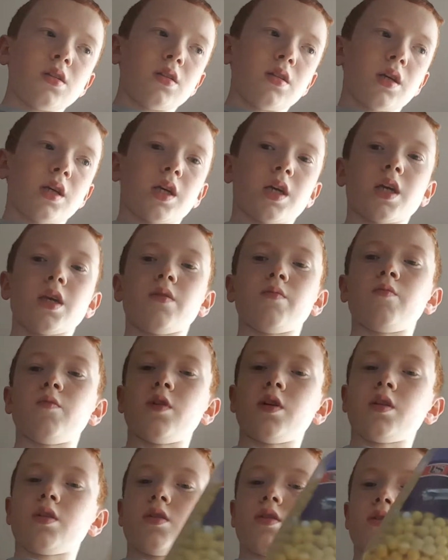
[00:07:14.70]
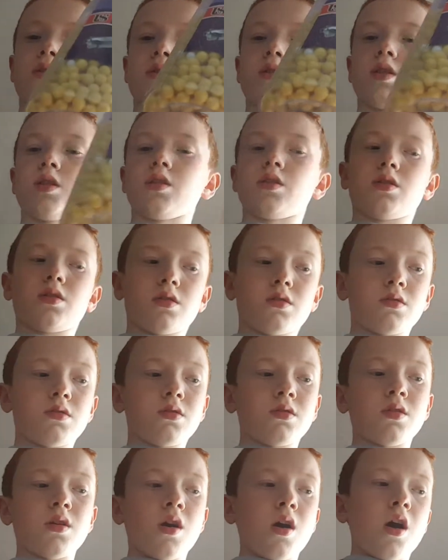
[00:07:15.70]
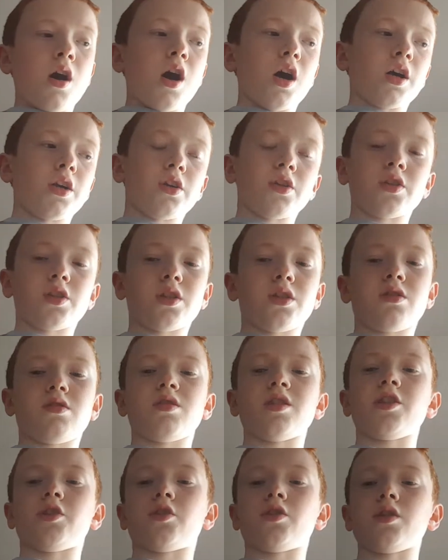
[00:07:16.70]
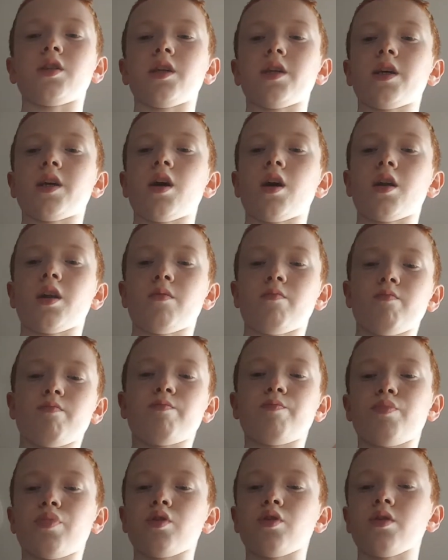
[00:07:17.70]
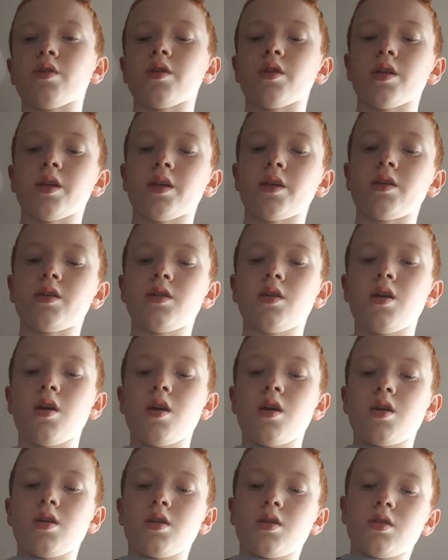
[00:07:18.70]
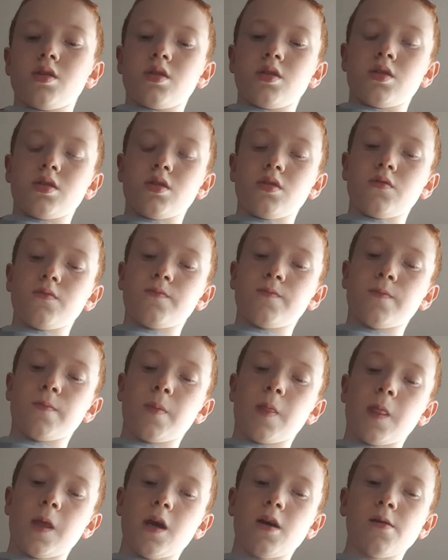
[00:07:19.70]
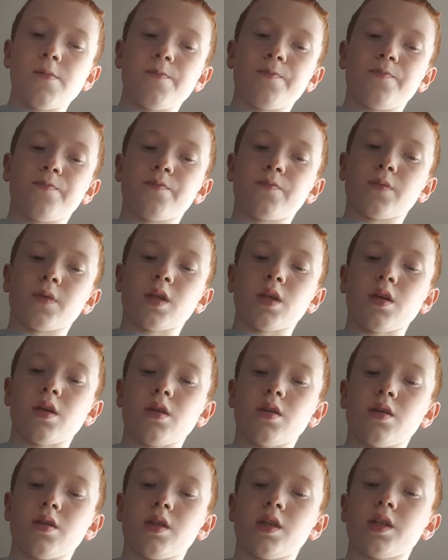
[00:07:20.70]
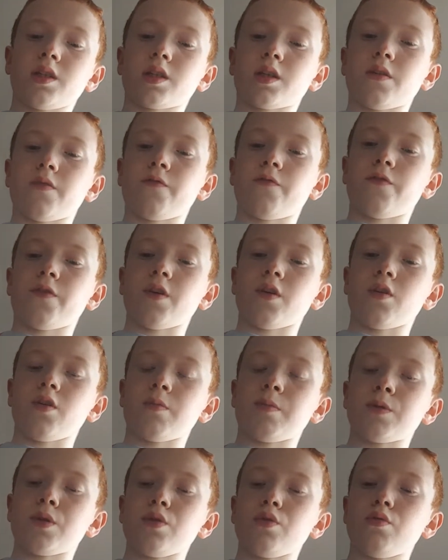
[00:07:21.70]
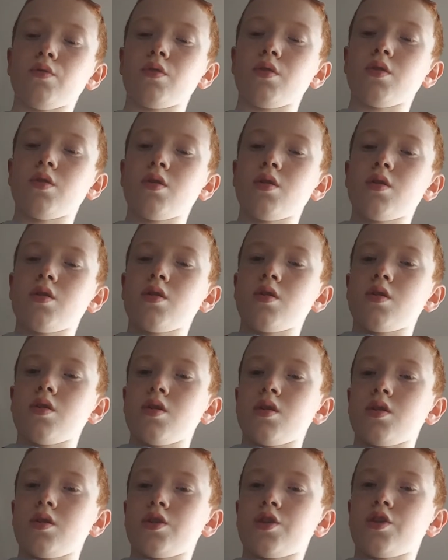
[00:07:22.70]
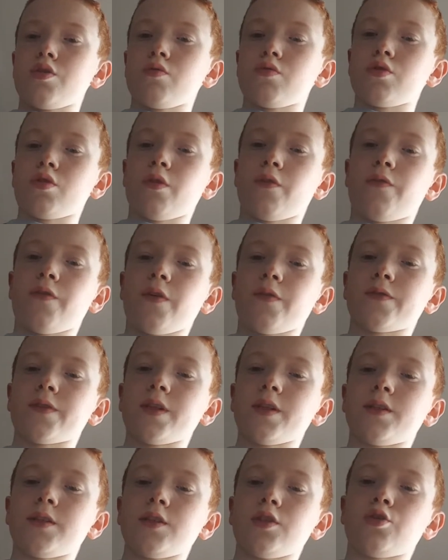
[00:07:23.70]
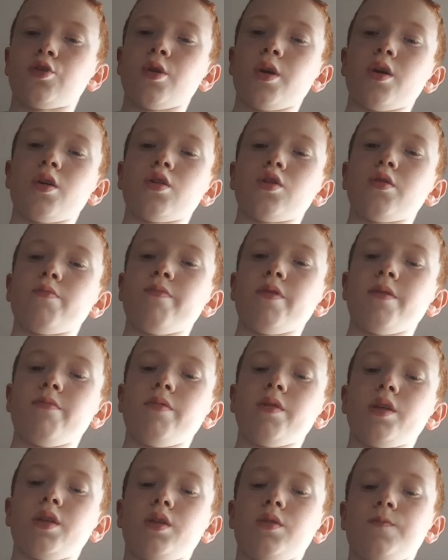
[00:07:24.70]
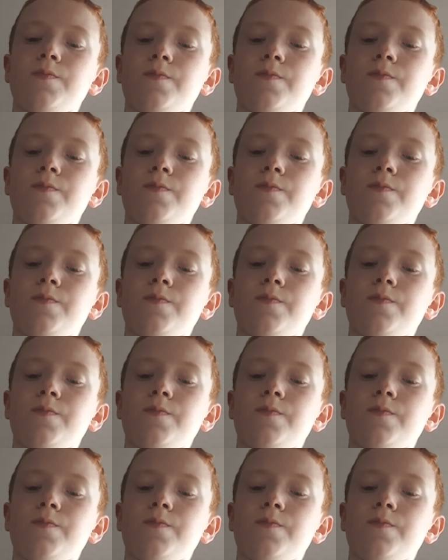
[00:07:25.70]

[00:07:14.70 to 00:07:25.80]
that came with these. I just literally got it and put it in. So yeah, this can fit up to 250 to 300 BBs.